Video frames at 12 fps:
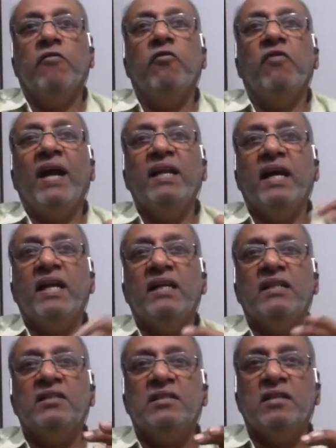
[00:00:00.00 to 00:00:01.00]
If you find
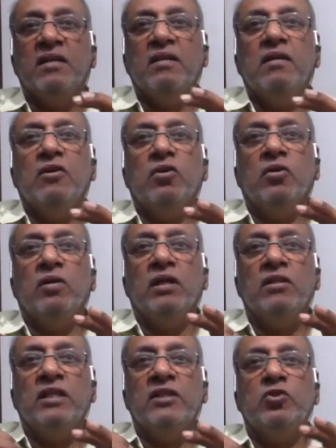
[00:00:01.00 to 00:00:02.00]
that it's
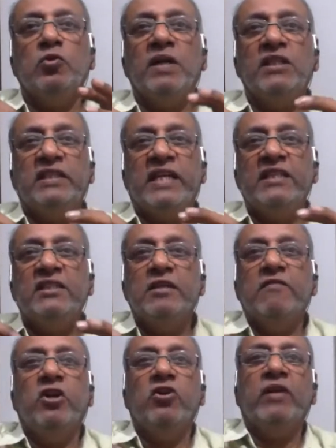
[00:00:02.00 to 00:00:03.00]
if there's too much
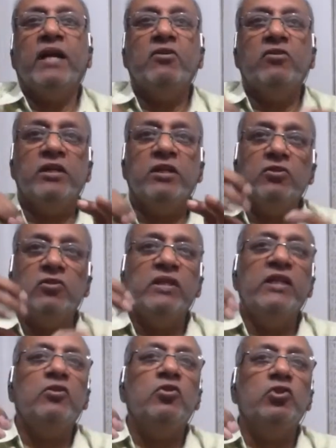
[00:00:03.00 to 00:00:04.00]
tension when you're trying to reduce,
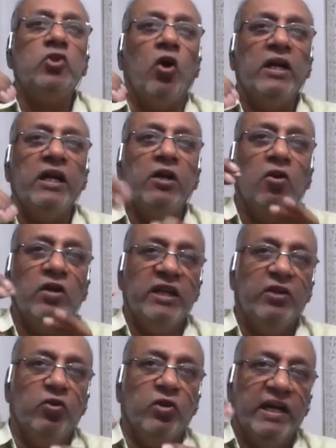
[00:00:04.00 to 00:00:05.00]
you need to shorten or
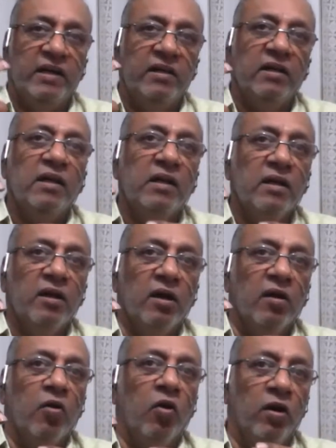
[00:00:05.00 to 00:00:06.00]
derotate
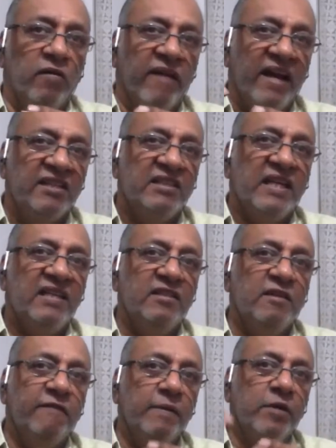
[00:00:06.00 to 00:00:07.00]
uh, or
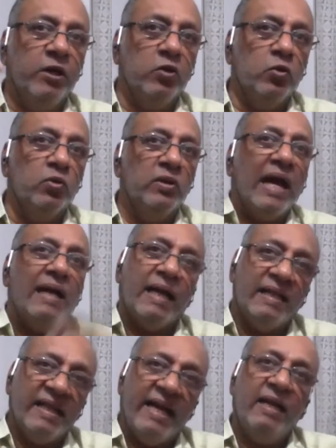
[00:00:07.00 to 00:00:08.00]
varicize the femur, you do that,
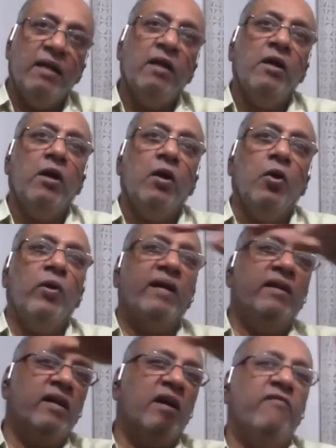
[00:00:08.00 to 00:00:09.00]
and then look
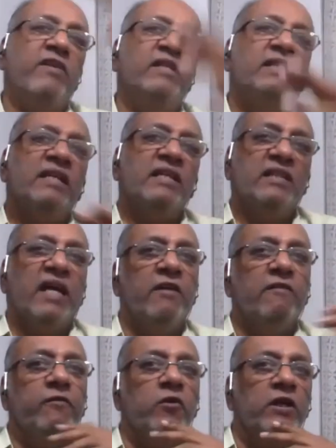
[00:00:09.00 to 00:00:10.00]
at the coverage and
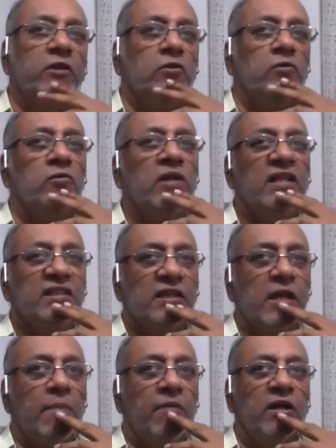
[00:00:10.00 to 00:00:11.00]
decide if you need to do the
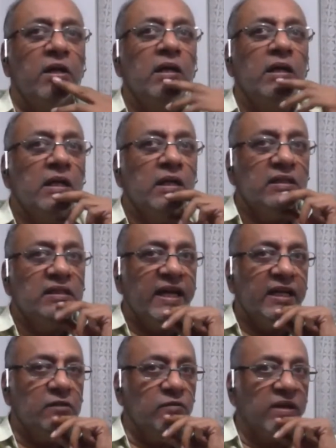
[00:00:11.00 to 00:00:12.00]
acetabular
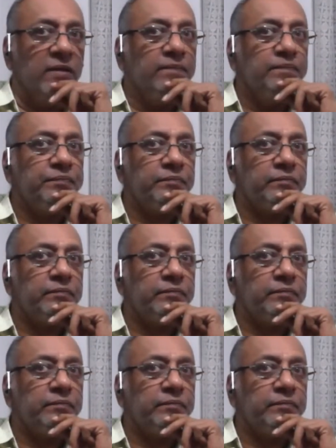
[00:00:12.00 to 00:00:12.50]
side as well.